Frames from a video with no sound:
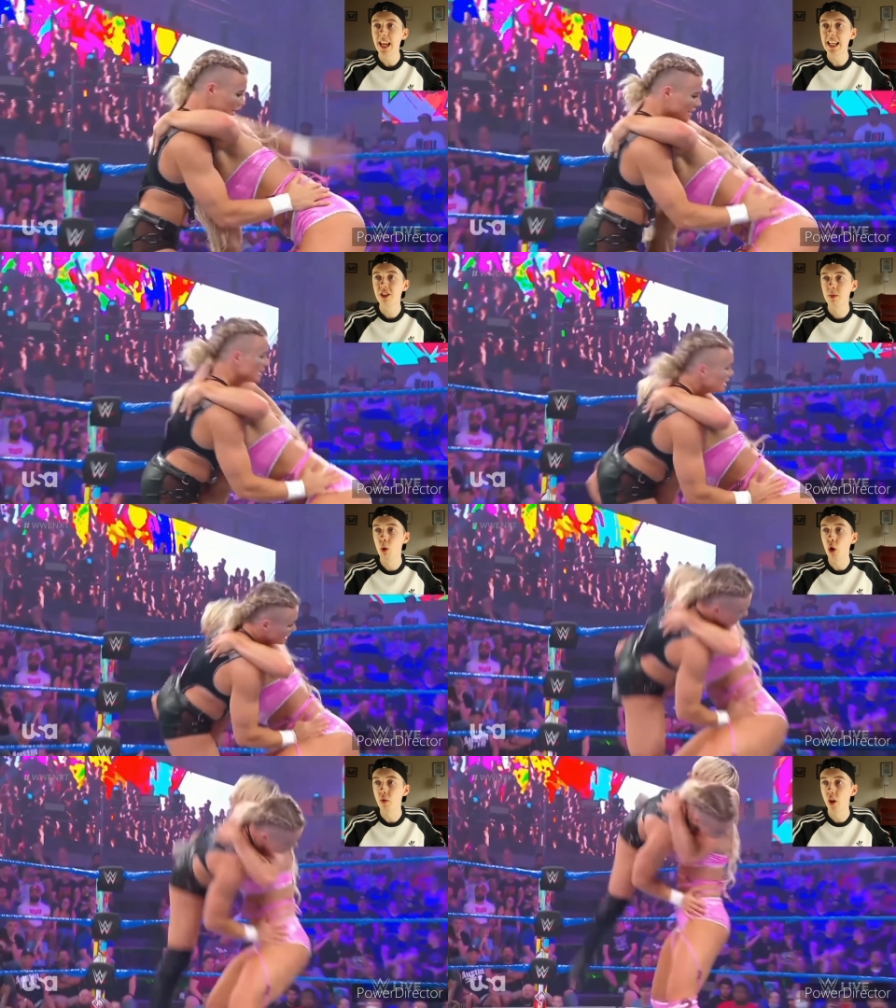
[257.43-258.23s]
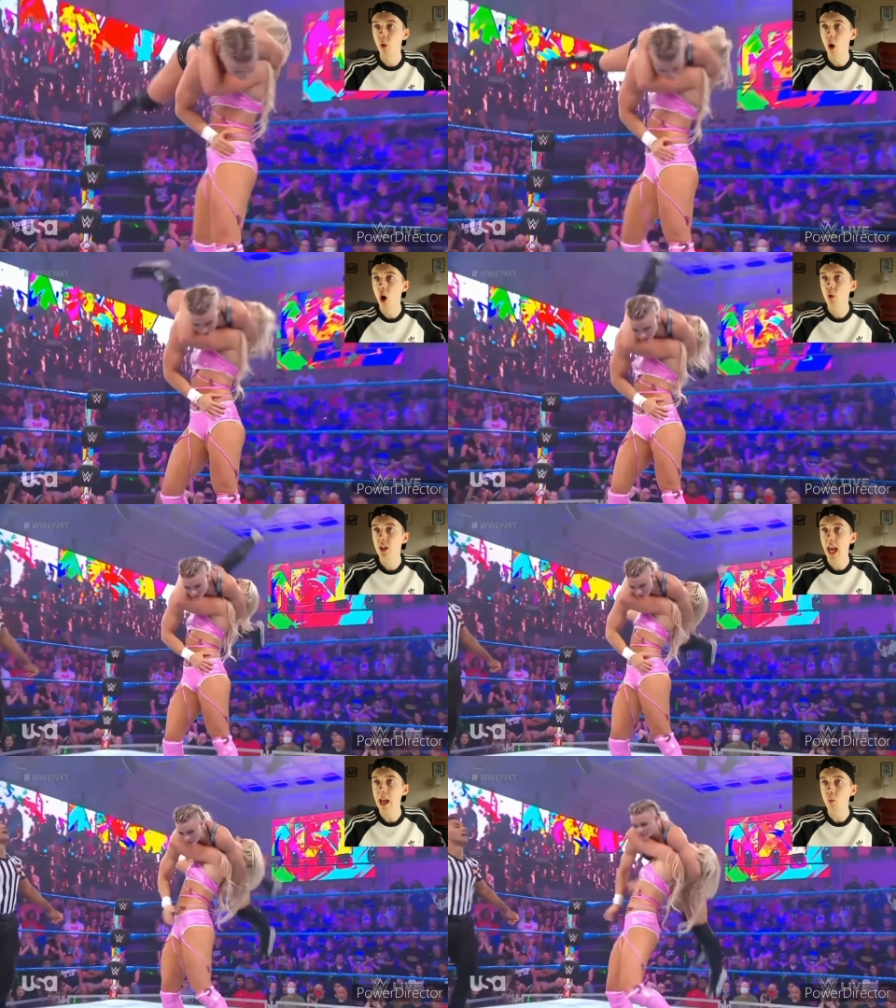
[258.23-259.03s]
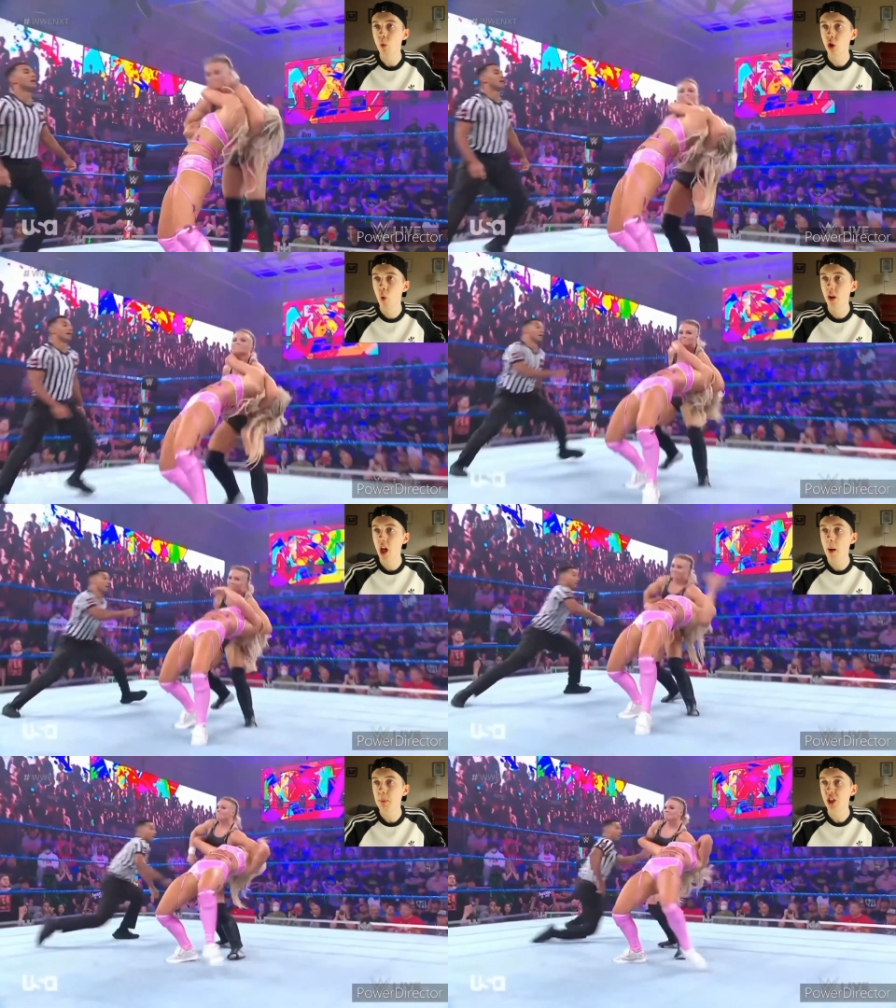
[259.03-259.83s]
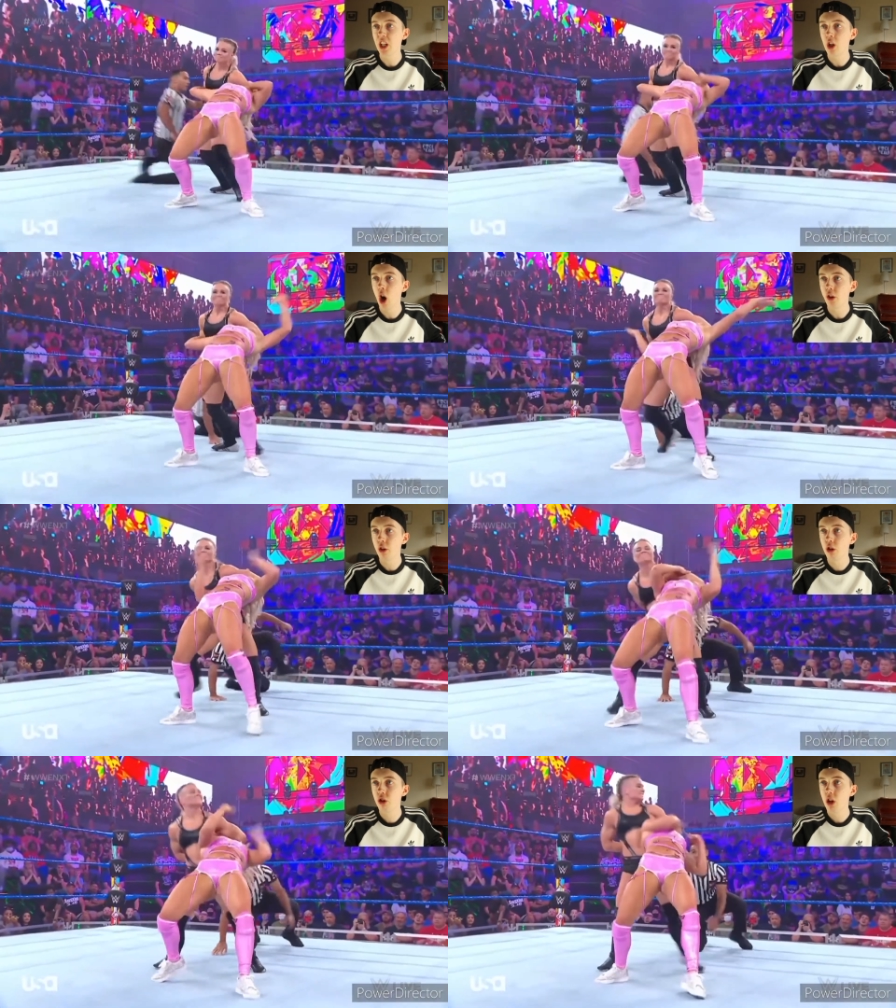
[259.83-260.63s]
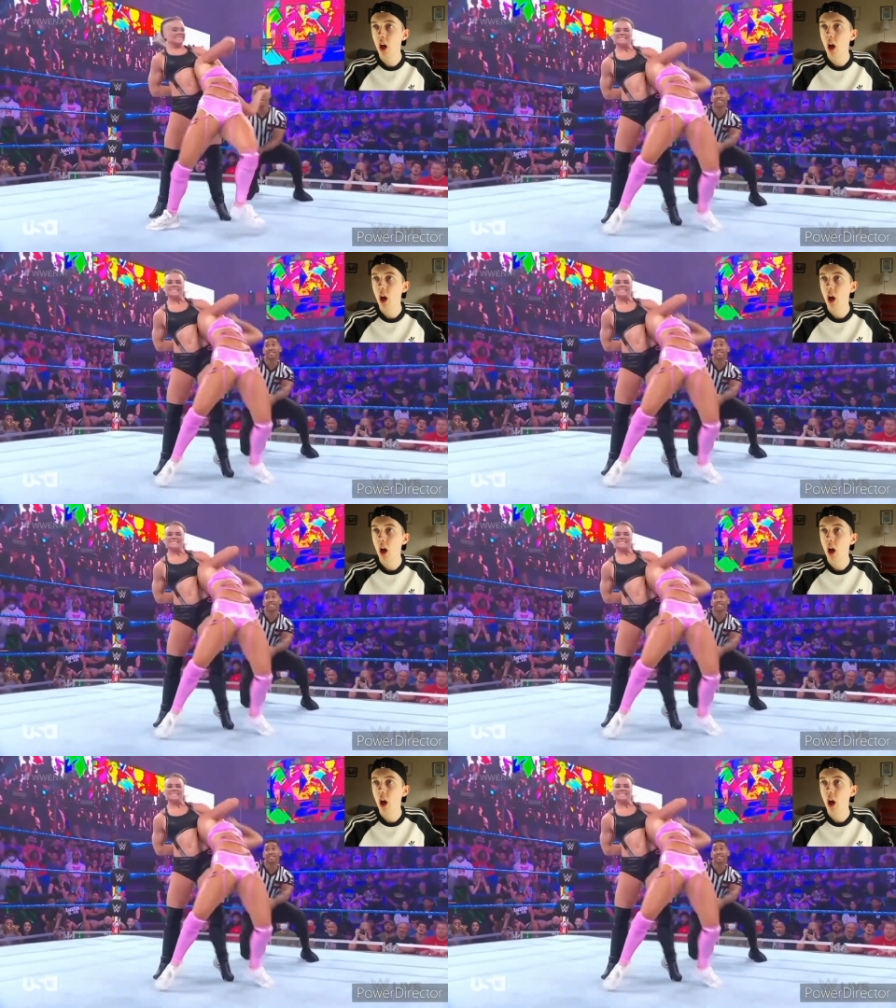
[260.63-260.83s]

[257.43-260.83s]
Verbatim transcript: is the move, though? Okay, we're going up. She counters.